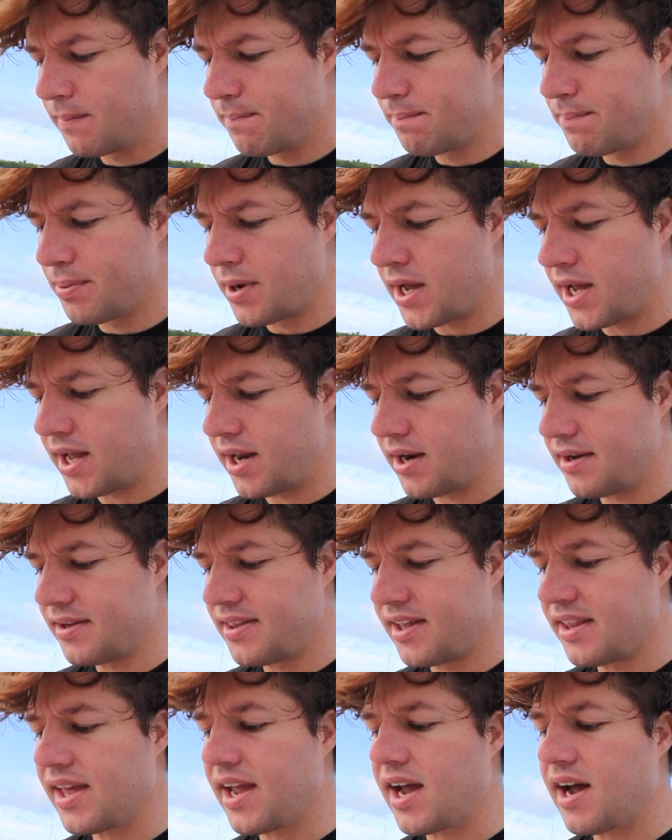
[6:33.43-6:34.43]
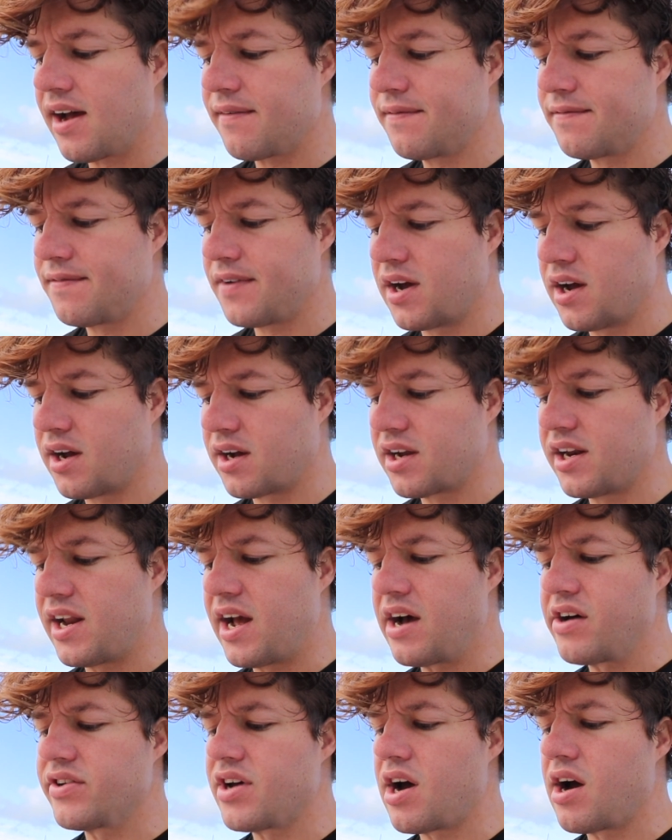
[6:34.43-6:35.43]
but then they have
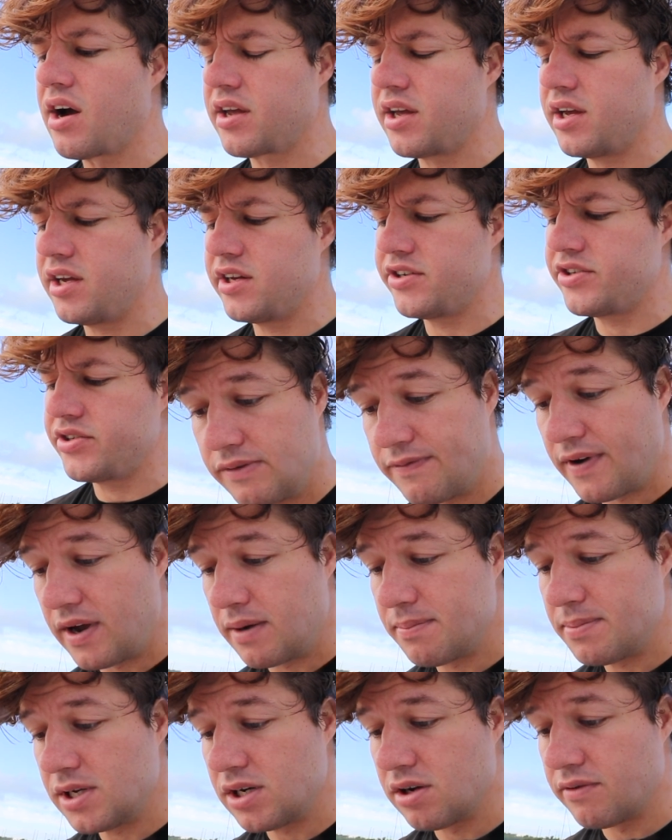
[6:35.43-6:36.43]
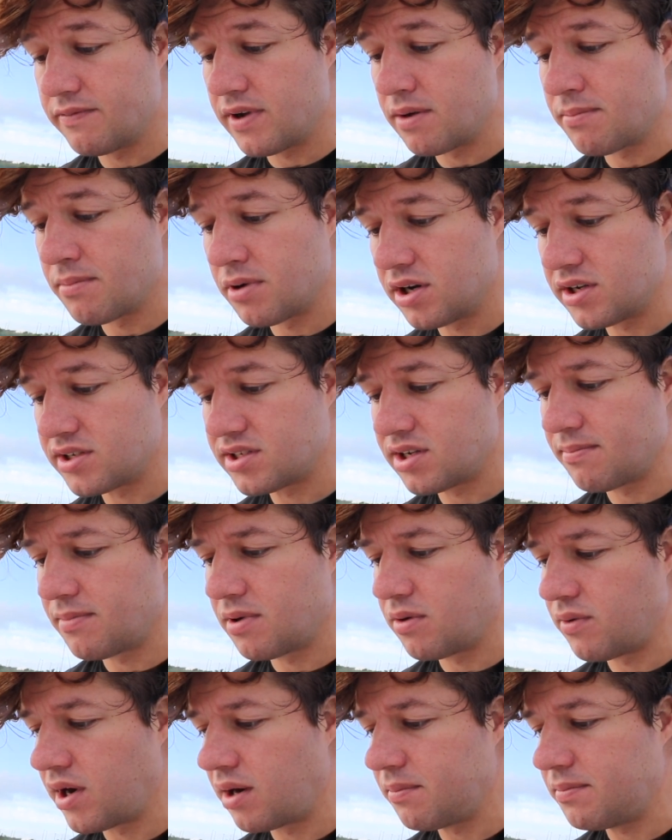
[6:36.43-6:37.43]
canal dockage. If I'd be November,
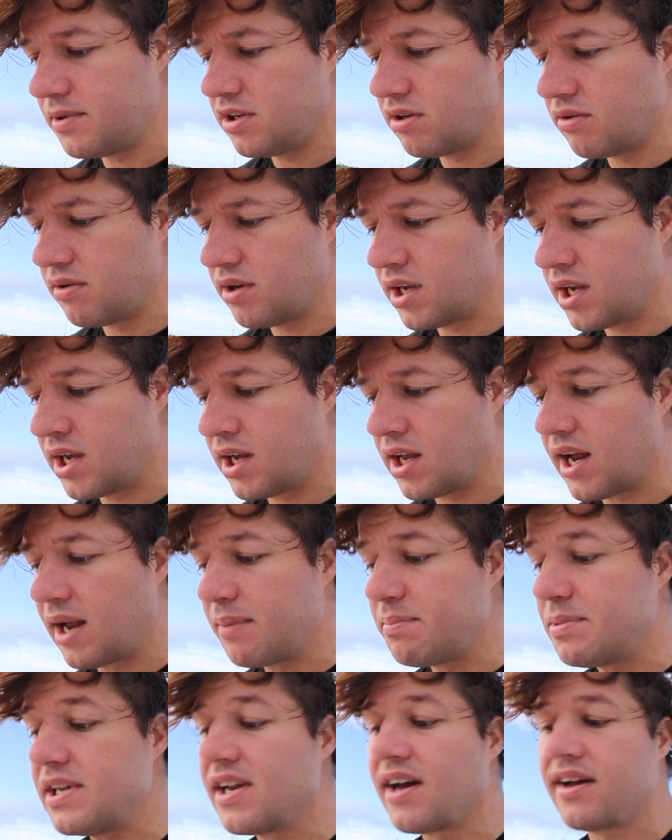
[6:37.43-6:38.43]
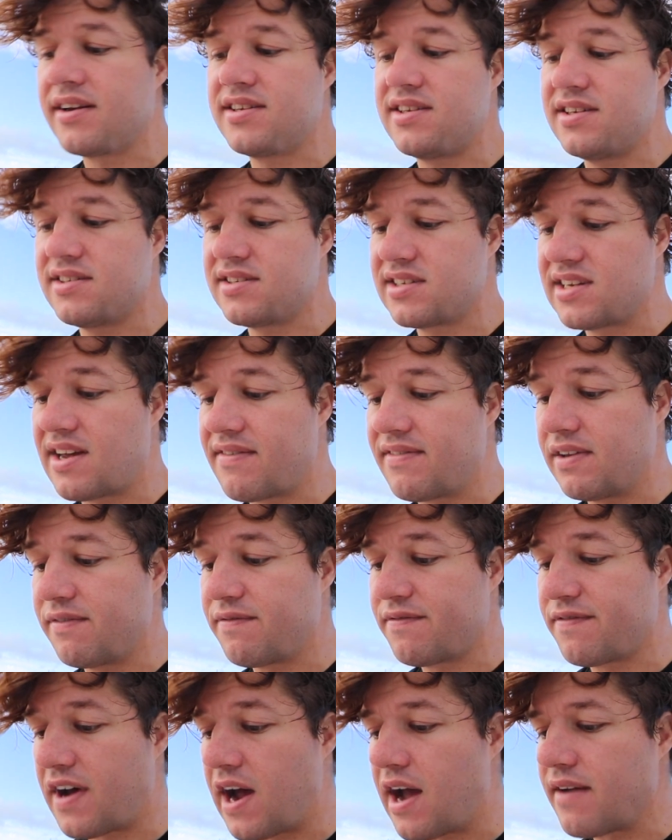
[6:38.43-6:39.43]
December when I'd be doing it, I'd be
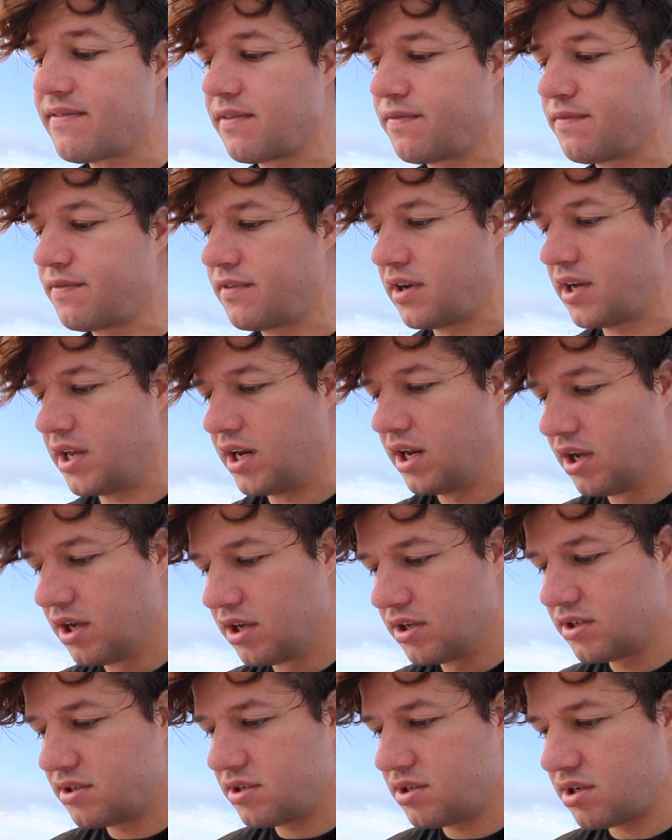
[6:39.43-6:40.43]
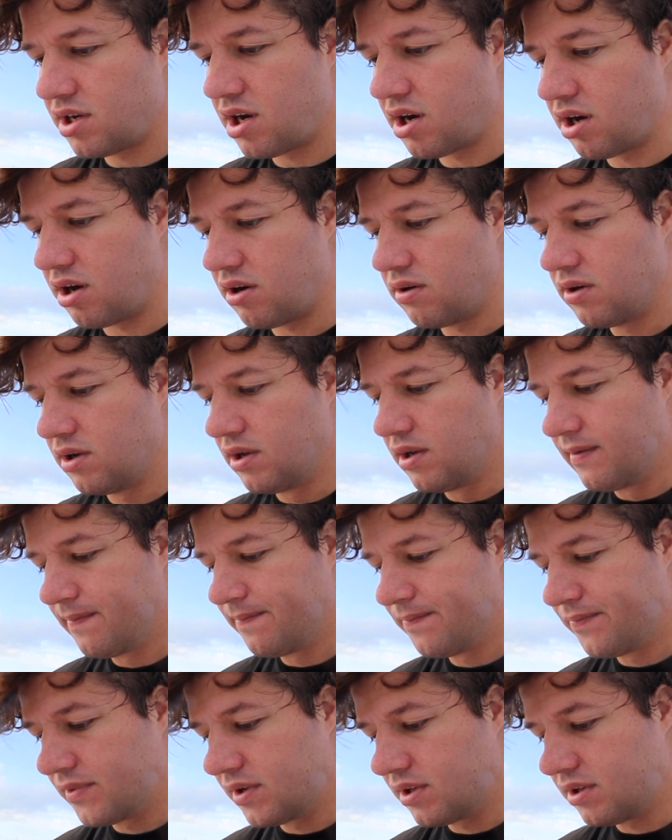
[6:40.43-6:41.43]
$19.75 a foot. So
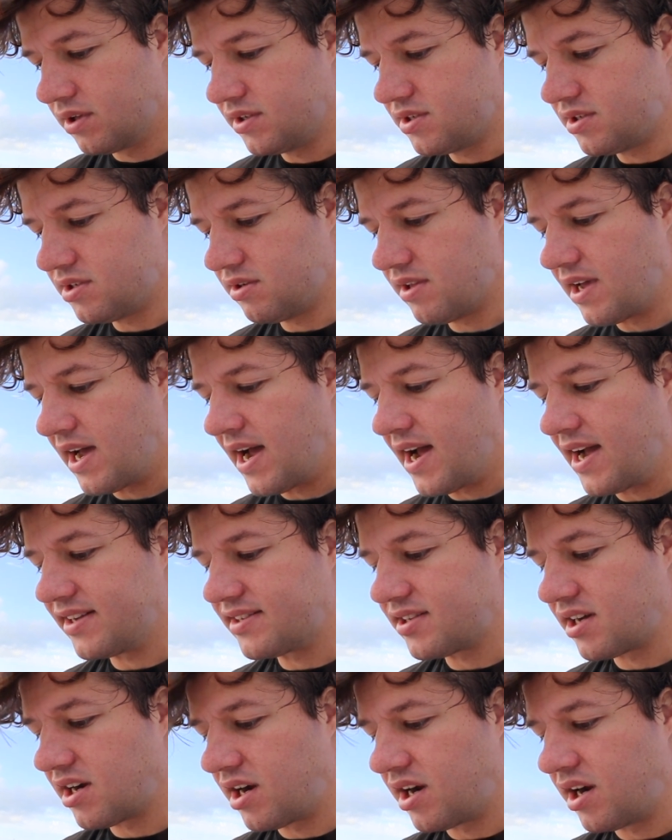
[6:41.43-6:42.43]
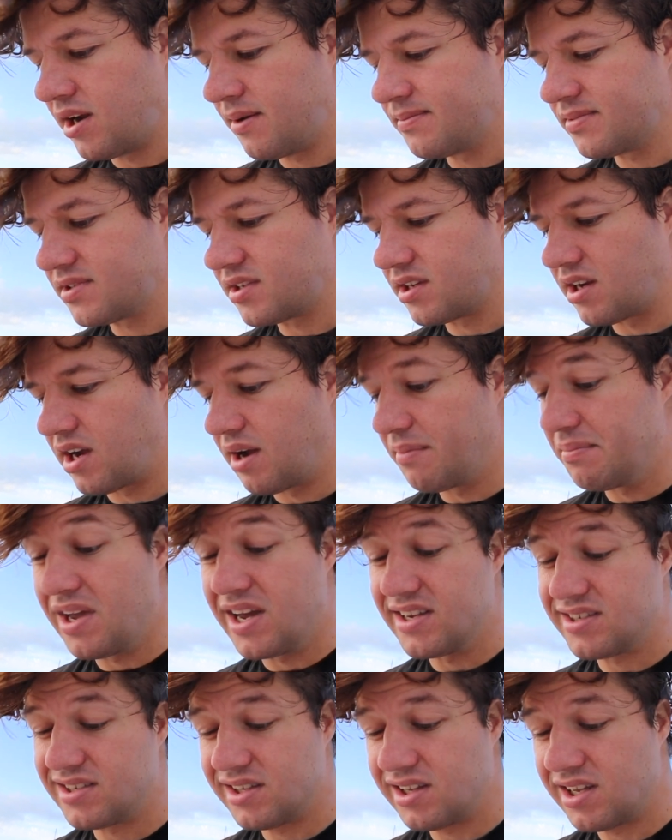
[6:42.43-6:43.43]
let's do that times, I'm
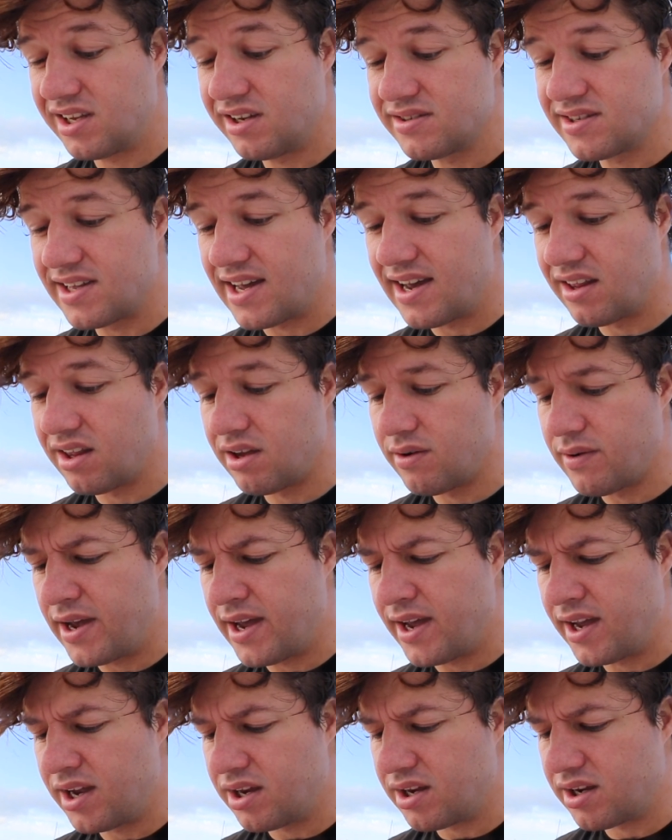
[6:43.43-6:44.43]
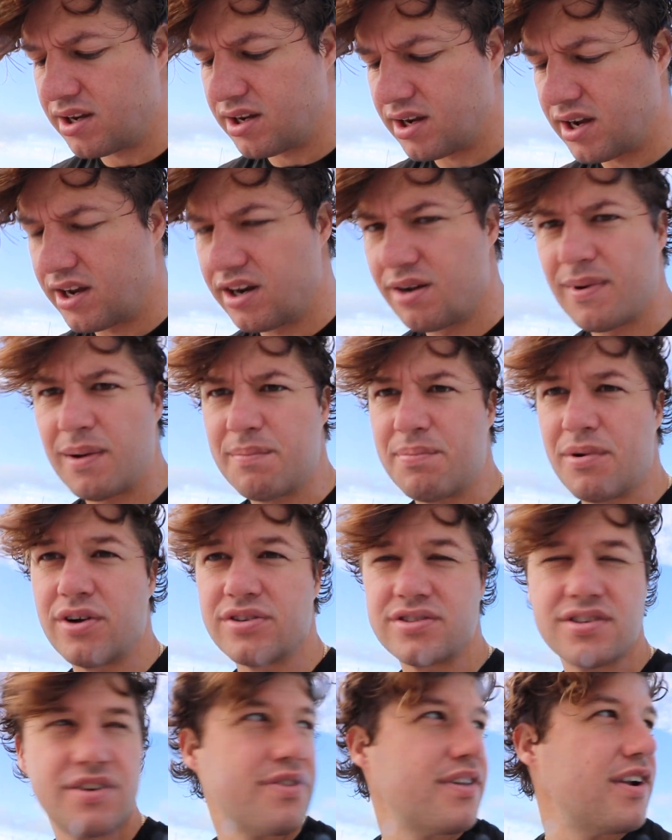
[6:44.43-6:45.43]
guessing they use the LOA. I know my
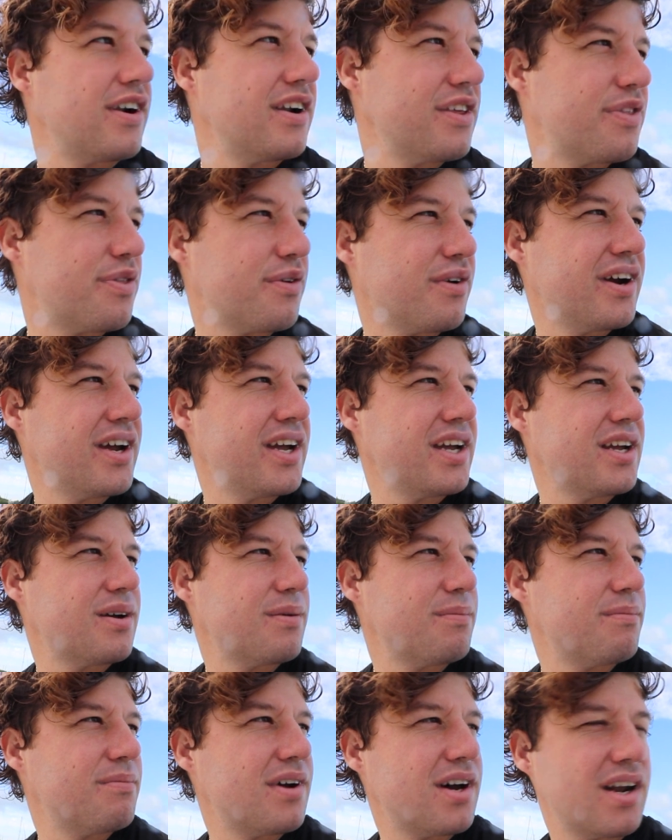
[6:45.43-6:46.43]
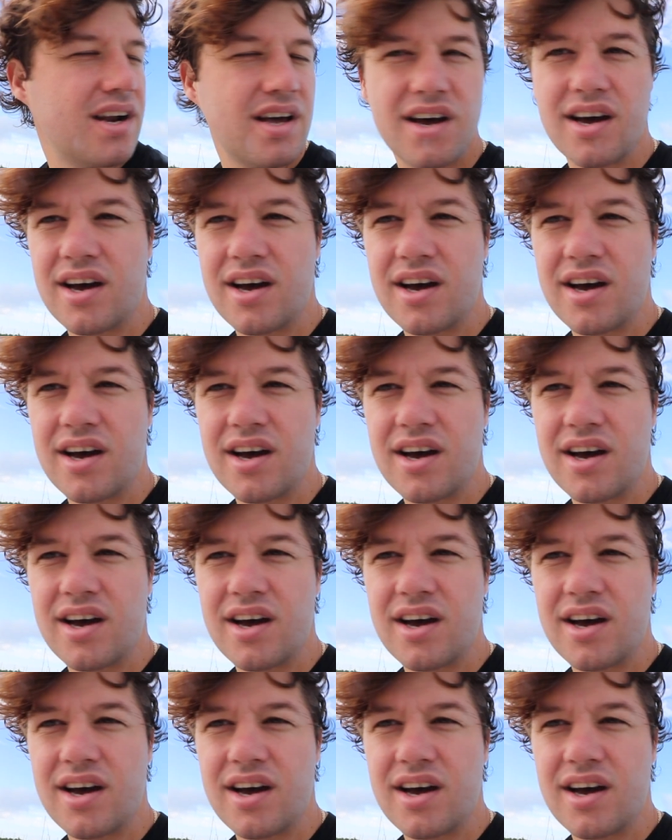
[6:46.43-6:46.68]
boat's at 33, but